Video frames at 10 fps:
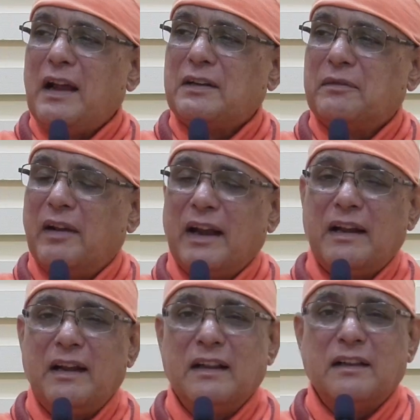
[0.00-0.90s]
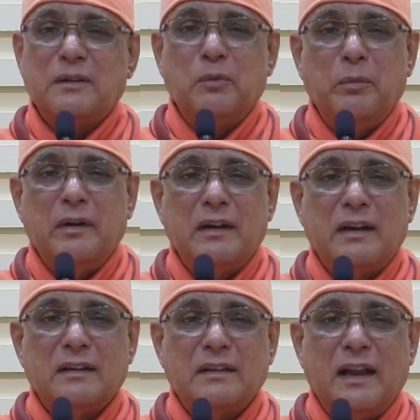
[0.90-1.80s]
of lightning. This moment it
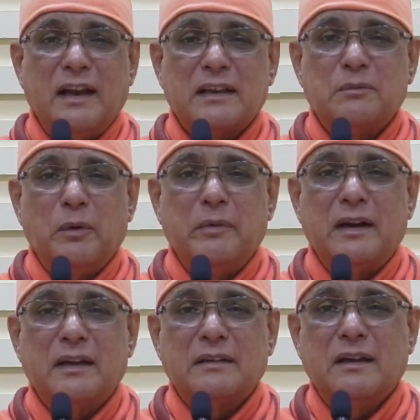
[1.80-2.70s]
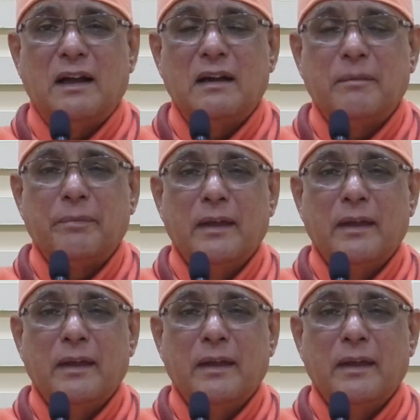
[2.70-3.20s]
is there, next moment it is gone.